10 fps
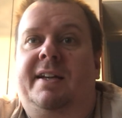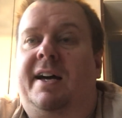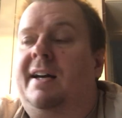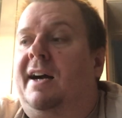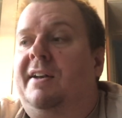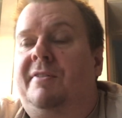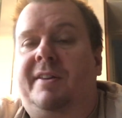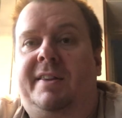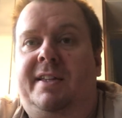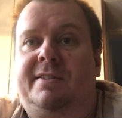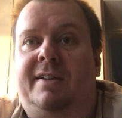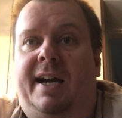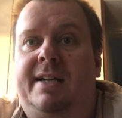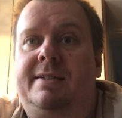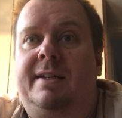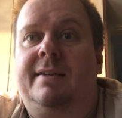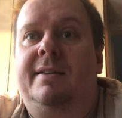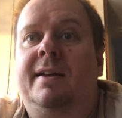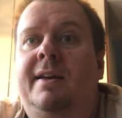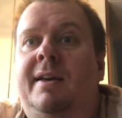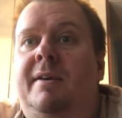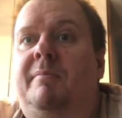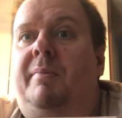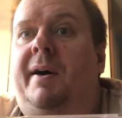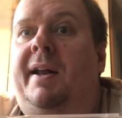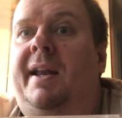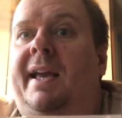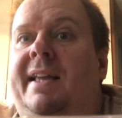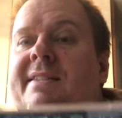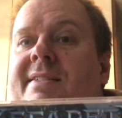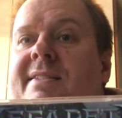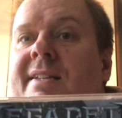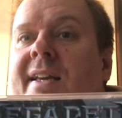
I don't think that's an accident, but it's